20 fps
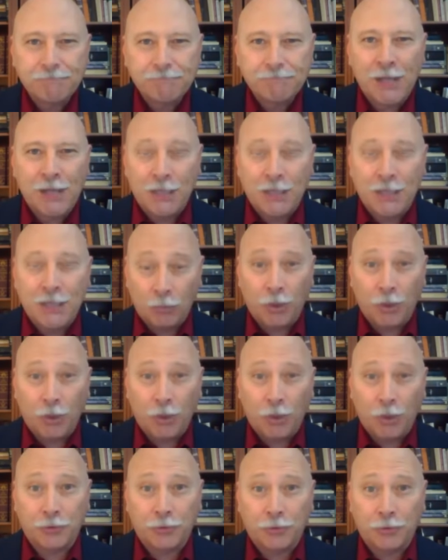Again, we'll
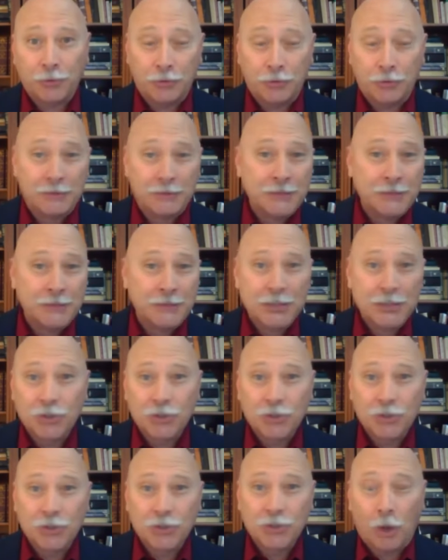go through
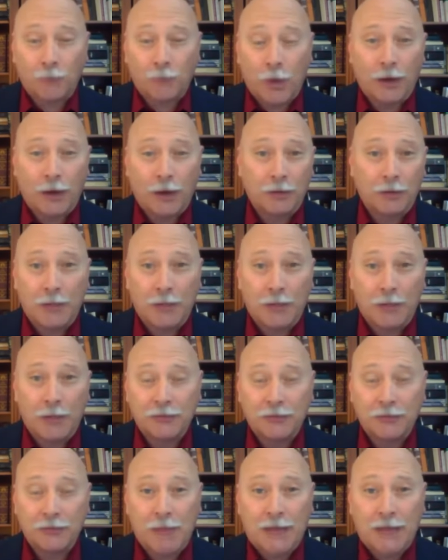software,
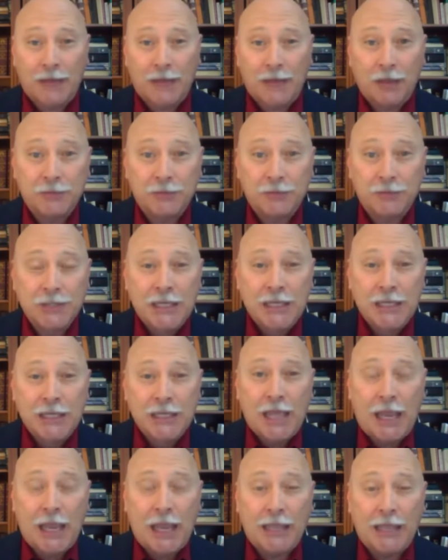methods of backups,
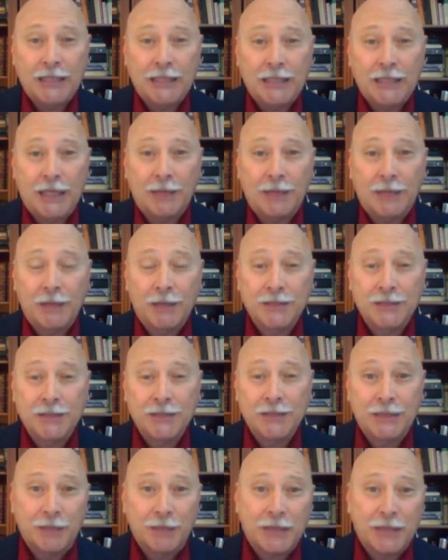and
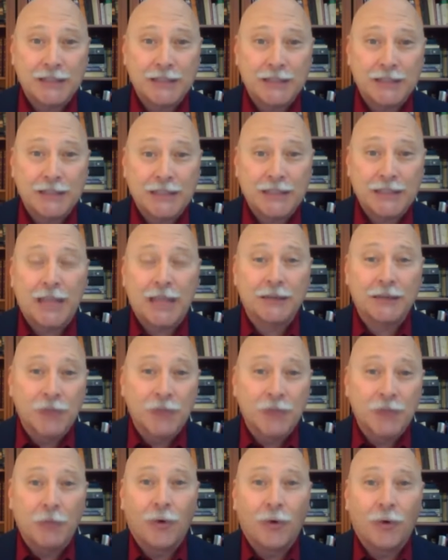but as executive,
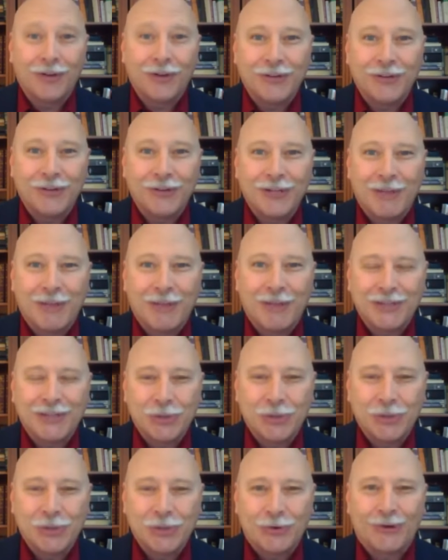number one, you need to make
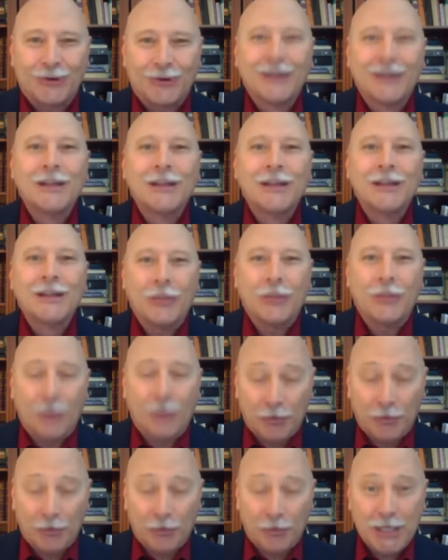sure
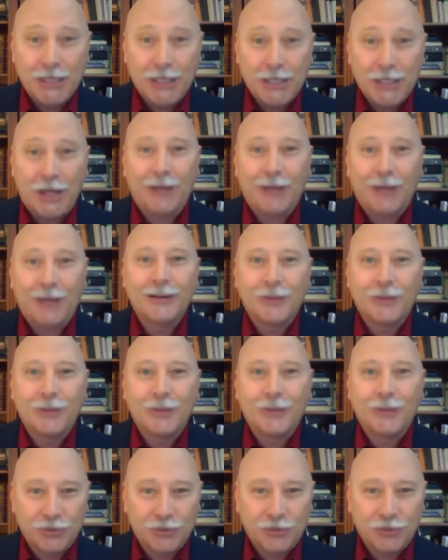they're being done,
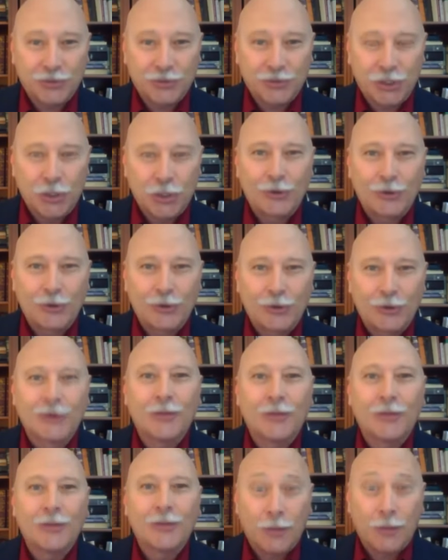they're
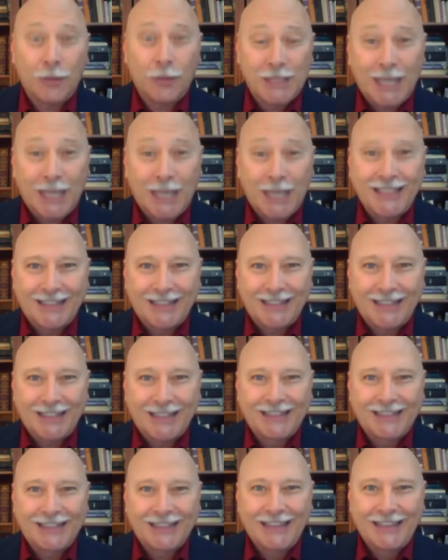secure, they're
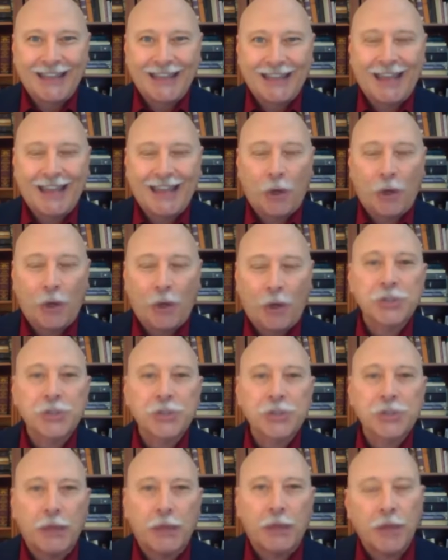redundant, and
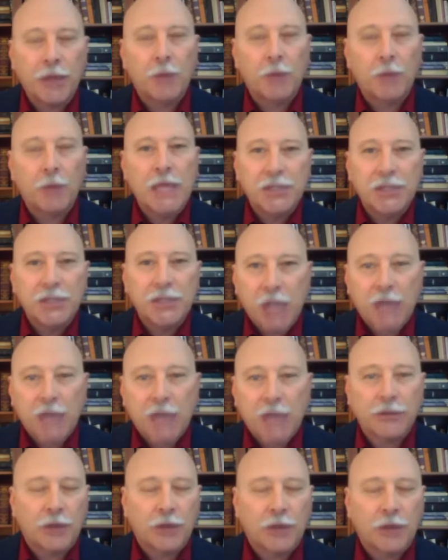also that they're being
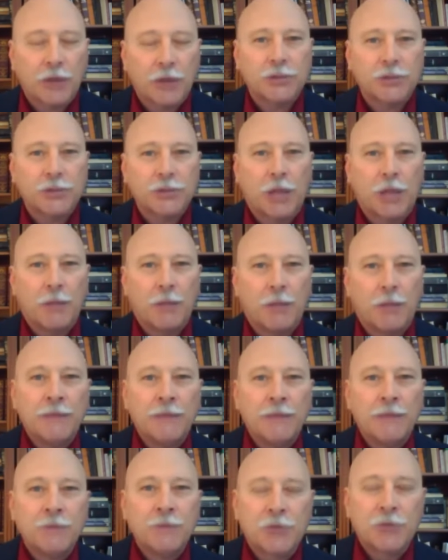checked, that there are some
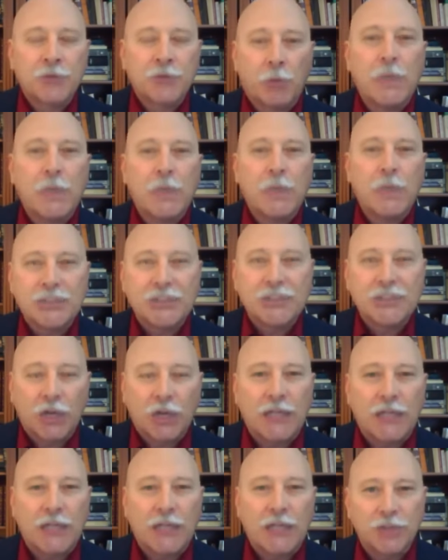
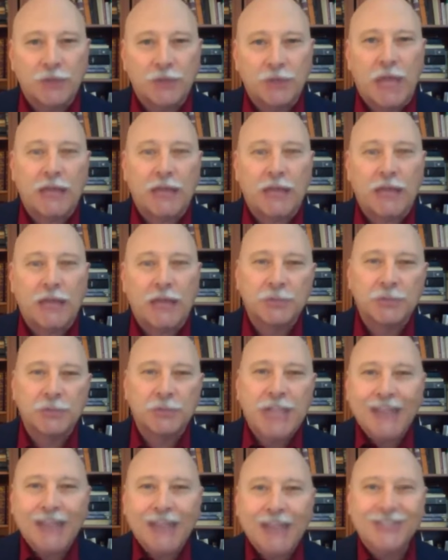reinstallation of data,
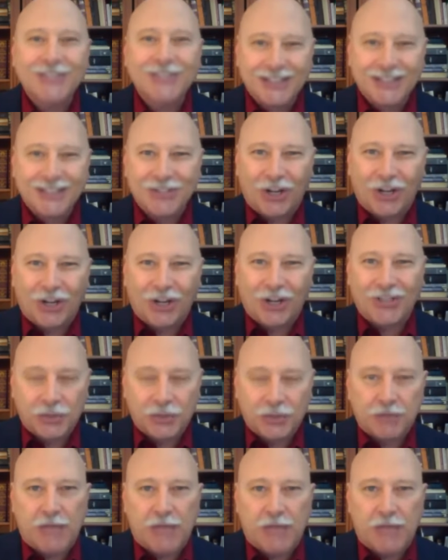some test
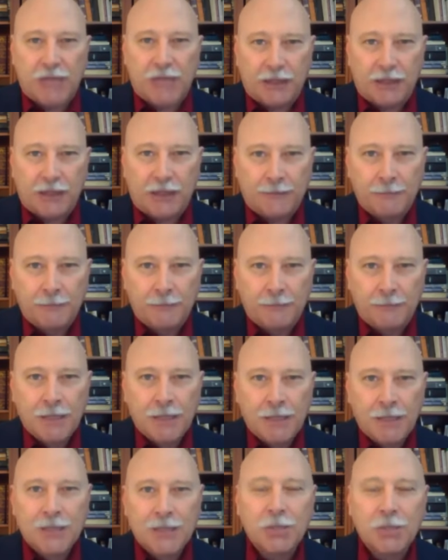installations of data
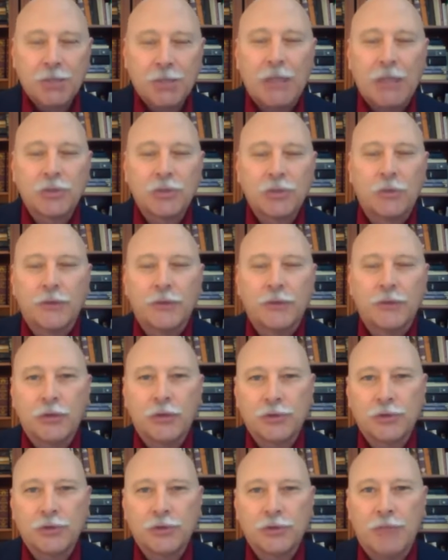to make sure that
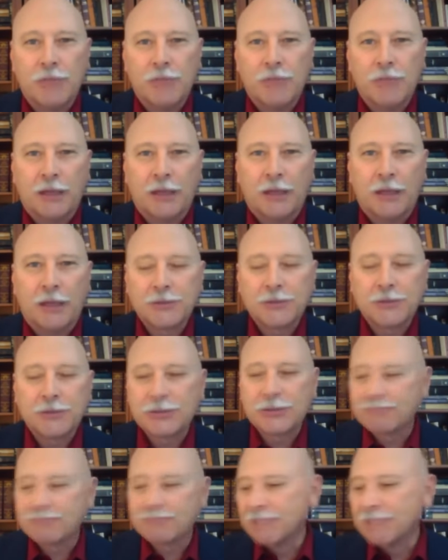those are good
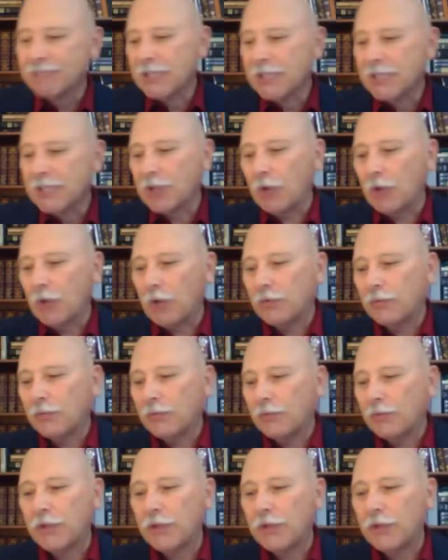backups. So
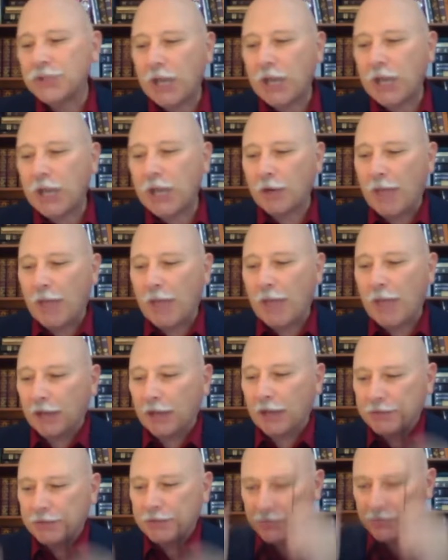let's check our
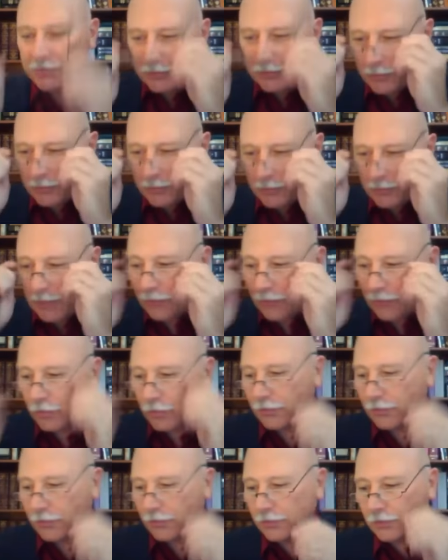backups
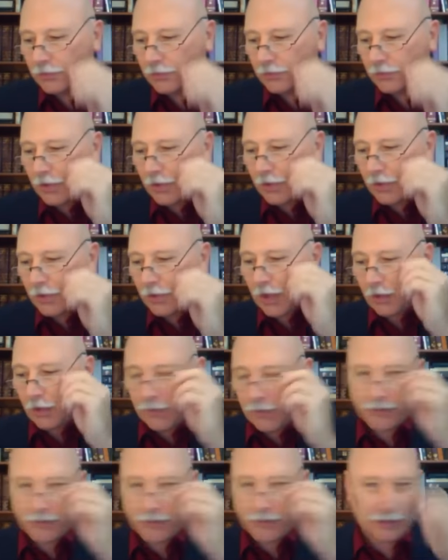rather
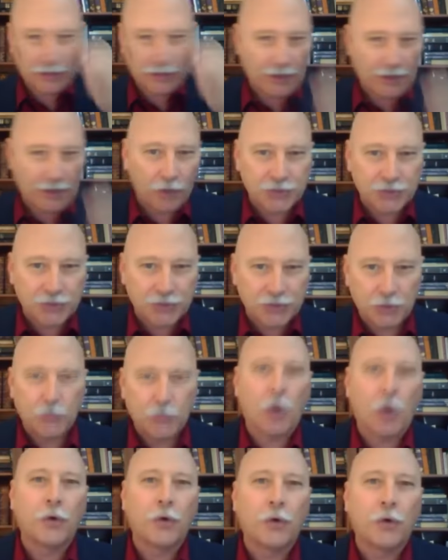regularly. Also, as
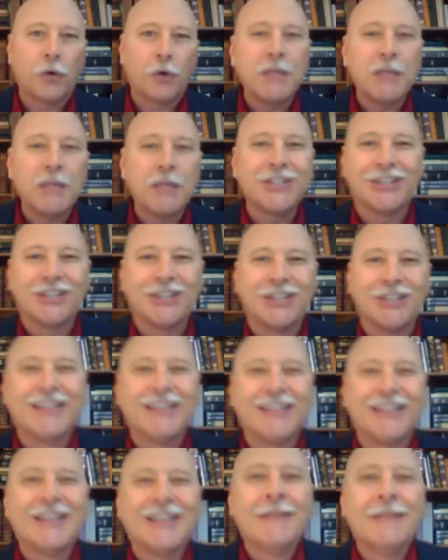we already
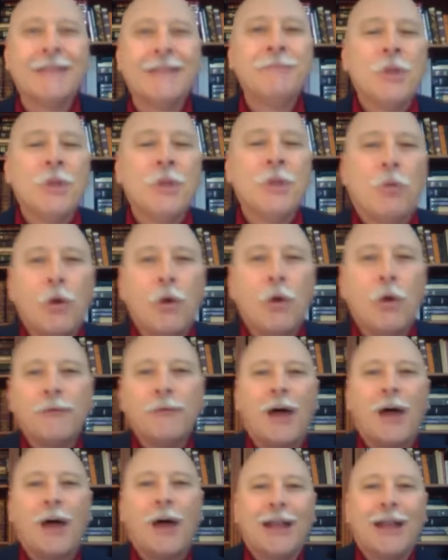mentioned,
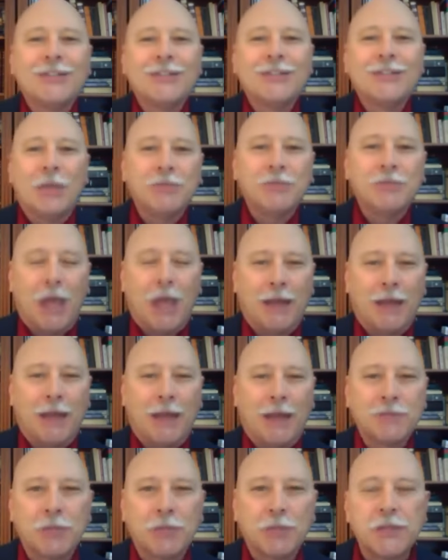we'll find
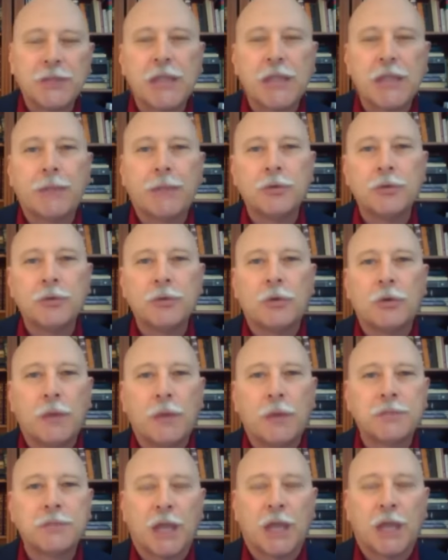sometimes something's happened to a
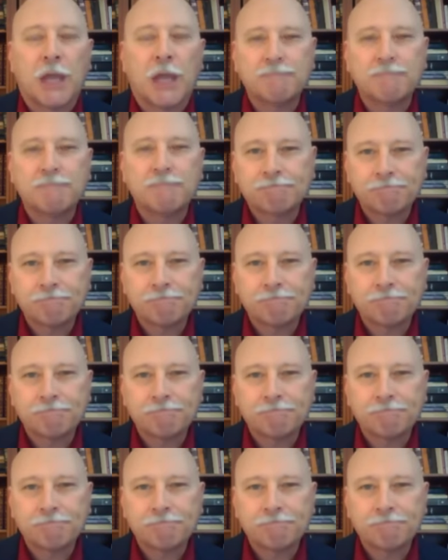website,